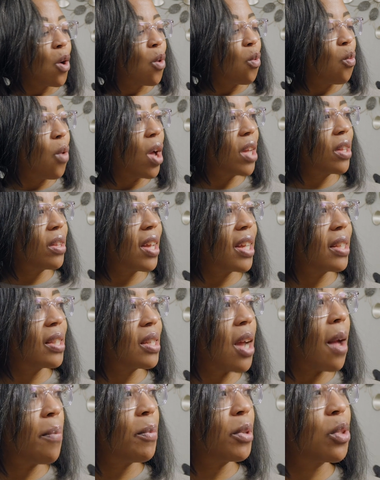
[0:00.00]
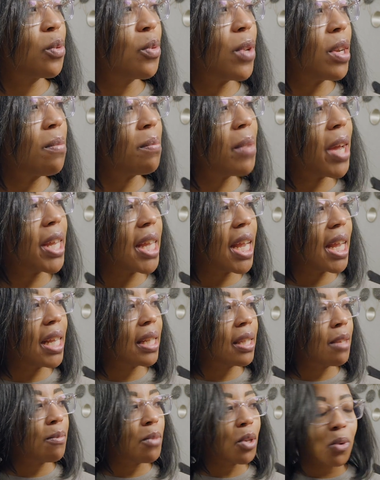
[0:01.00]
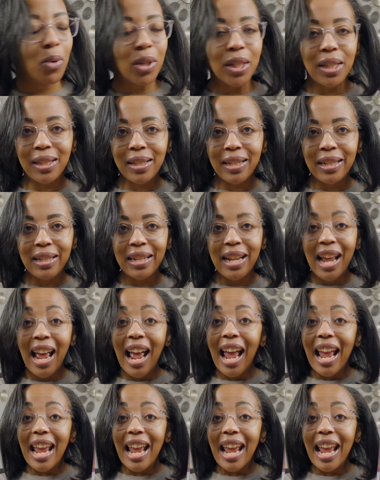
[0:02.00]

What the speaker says: One Last Stop is written by Casey McQuiston.